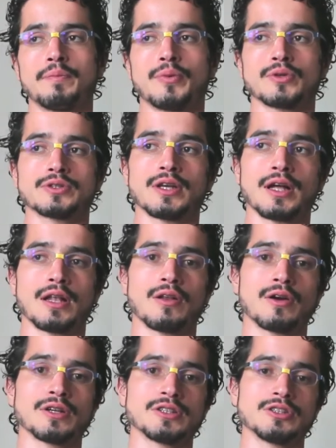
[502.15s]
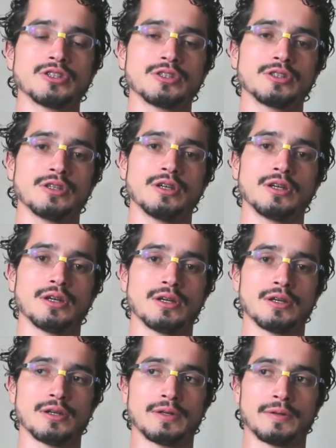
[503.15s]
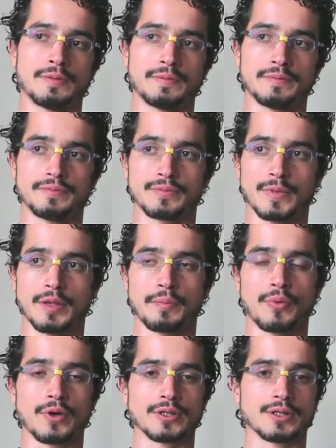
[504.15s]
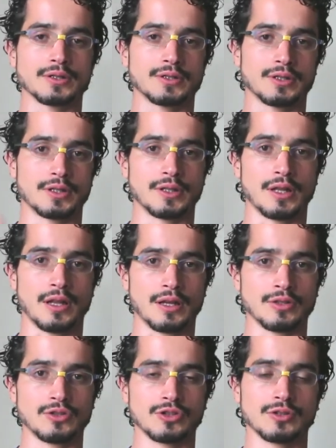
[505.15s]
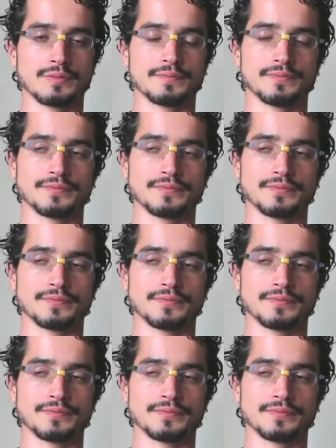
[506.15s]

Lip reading: puts a large importance in the lunch.